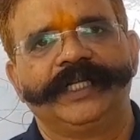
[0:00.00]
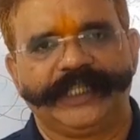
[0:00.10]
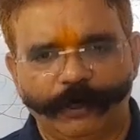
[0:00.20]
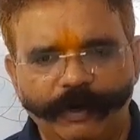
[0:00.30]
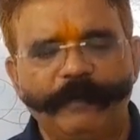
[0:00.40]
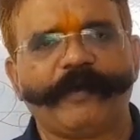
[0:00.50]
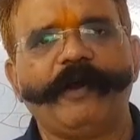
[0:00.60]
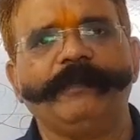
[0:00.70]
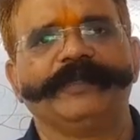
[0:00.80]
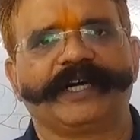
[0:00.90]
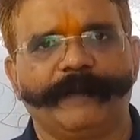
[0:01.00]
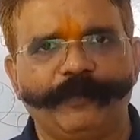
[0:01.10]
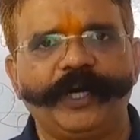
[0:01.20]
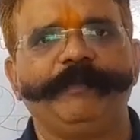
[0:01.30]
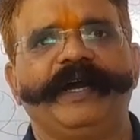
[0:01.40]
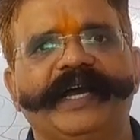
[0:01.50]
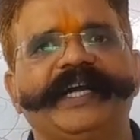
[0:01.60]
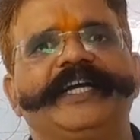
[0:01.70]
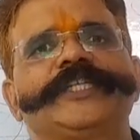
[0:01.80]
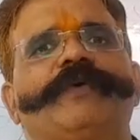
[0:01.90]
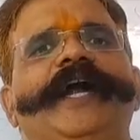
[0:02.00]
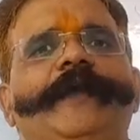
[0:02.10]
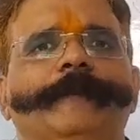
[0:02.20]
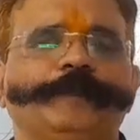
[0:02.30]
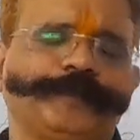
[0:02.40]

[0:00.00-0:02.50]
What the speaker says: There will be a problem, the component may get destroyed.